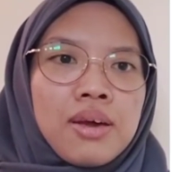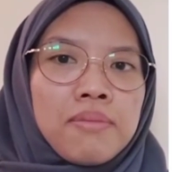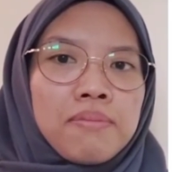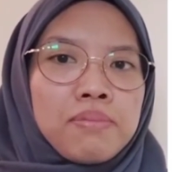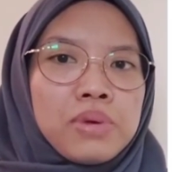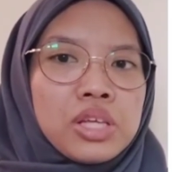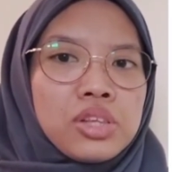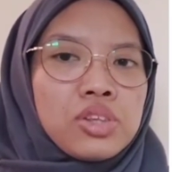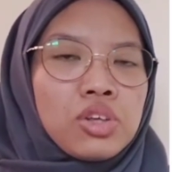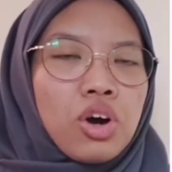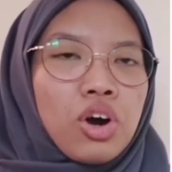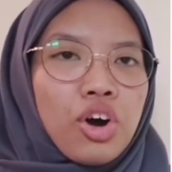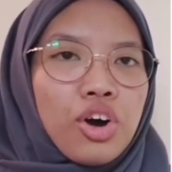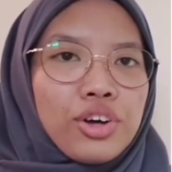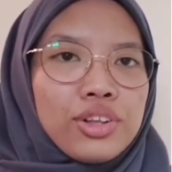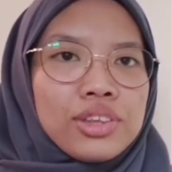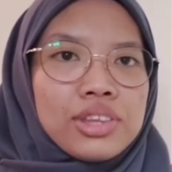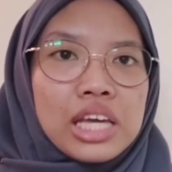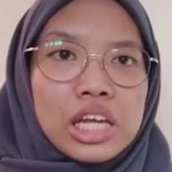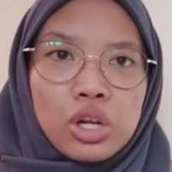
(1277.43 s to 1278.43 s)
based
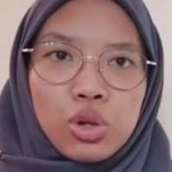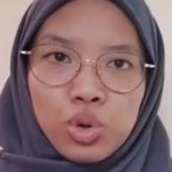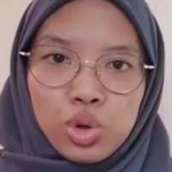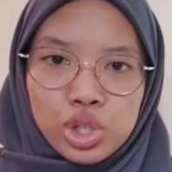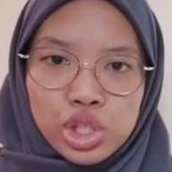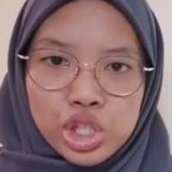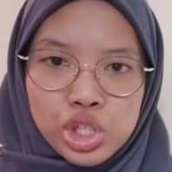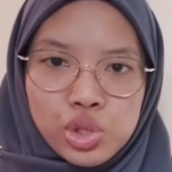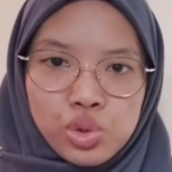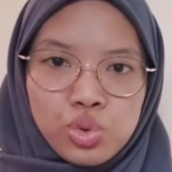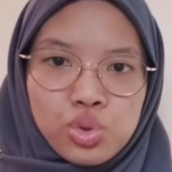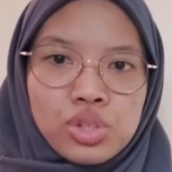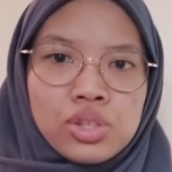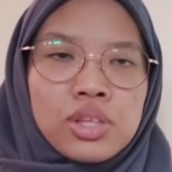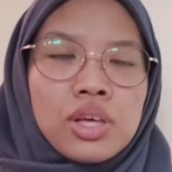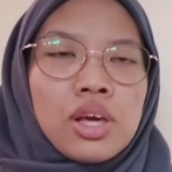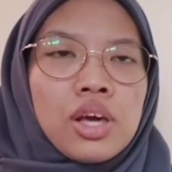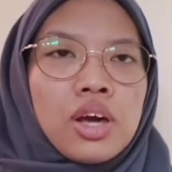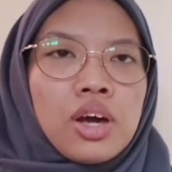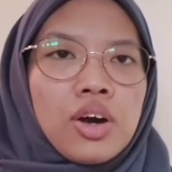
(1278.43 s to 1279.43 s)
on technology used.
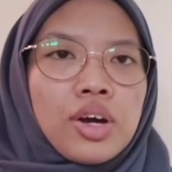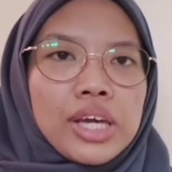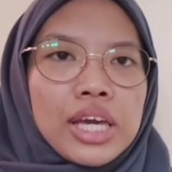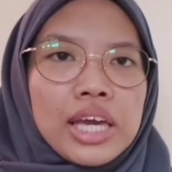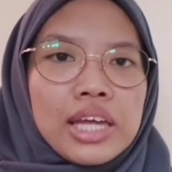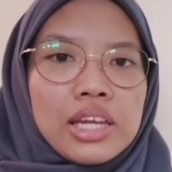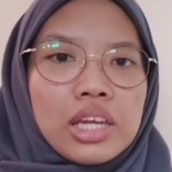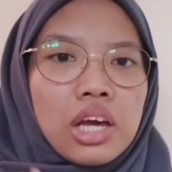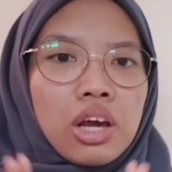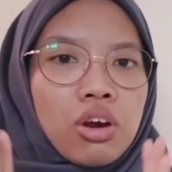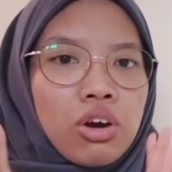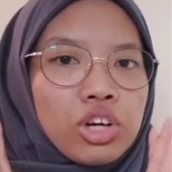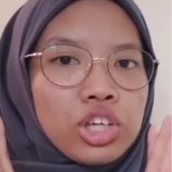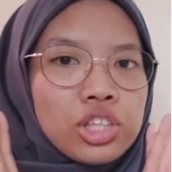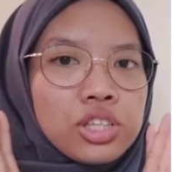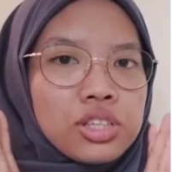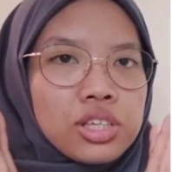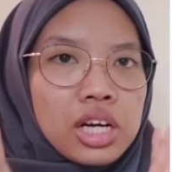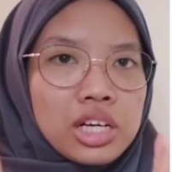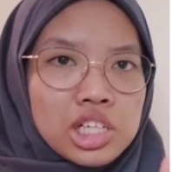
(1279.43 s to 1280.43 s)
Okay, the
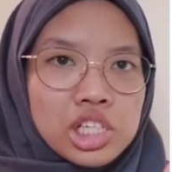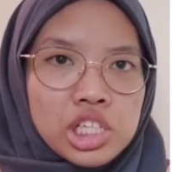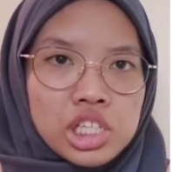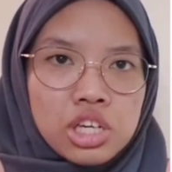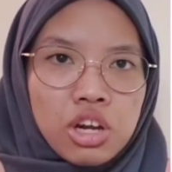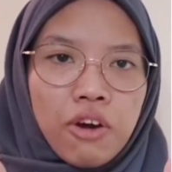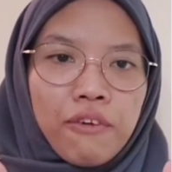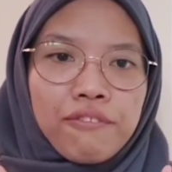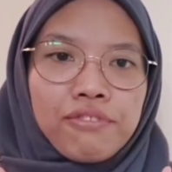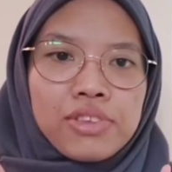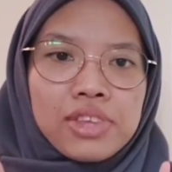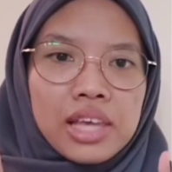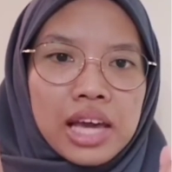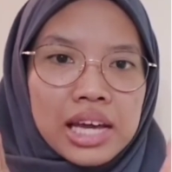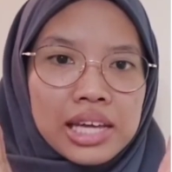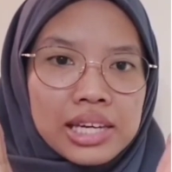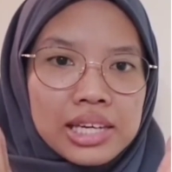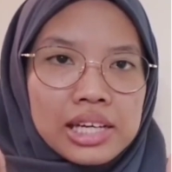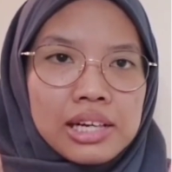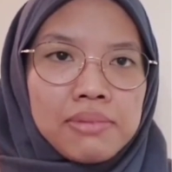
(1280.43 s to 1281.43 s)
construction of
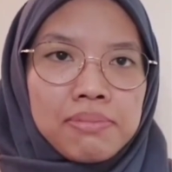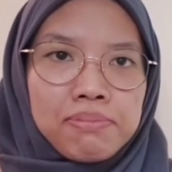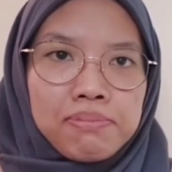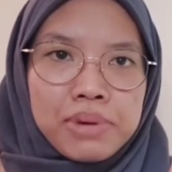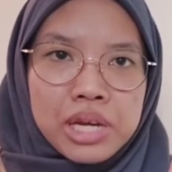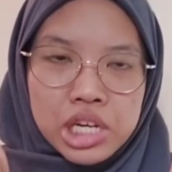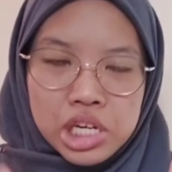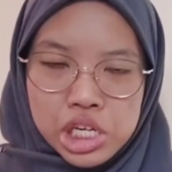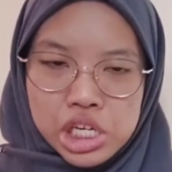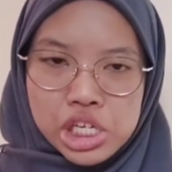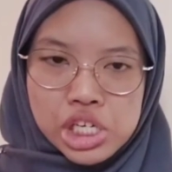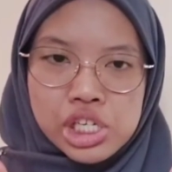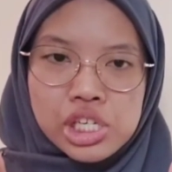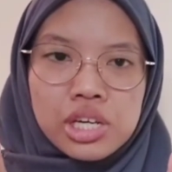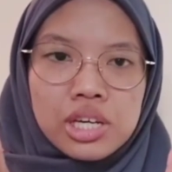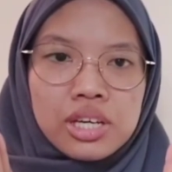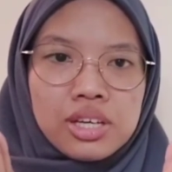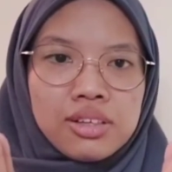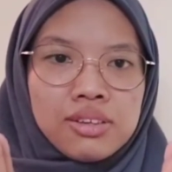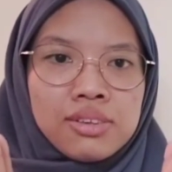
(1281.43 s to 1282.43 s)
tidal barrage
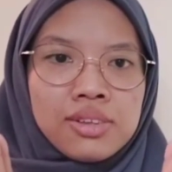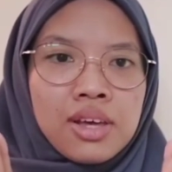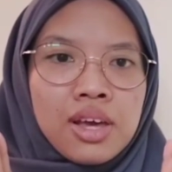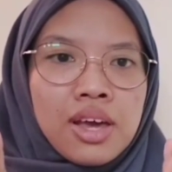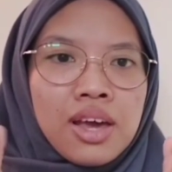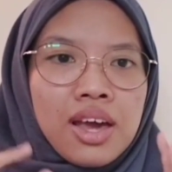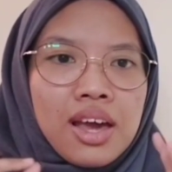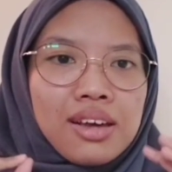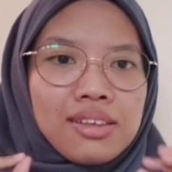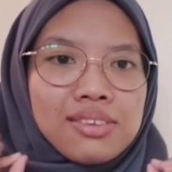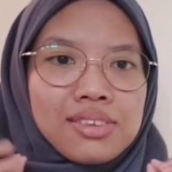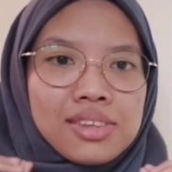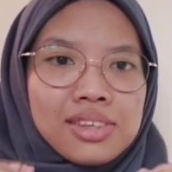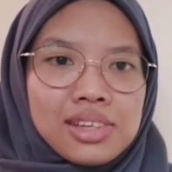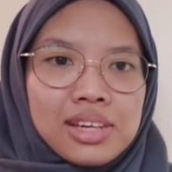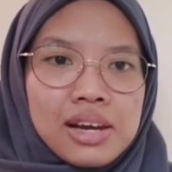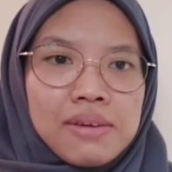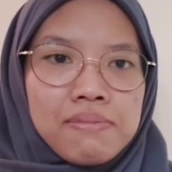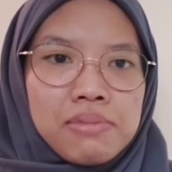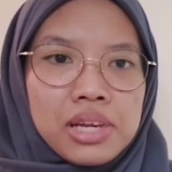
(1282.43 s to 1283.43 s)
is
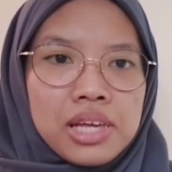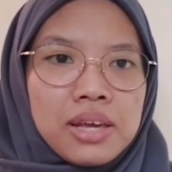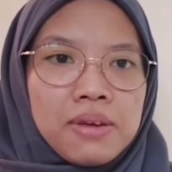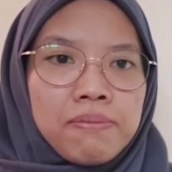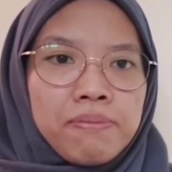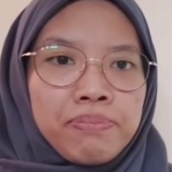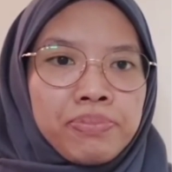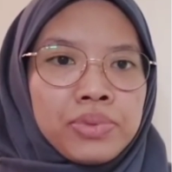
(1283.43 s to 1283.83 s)
extremely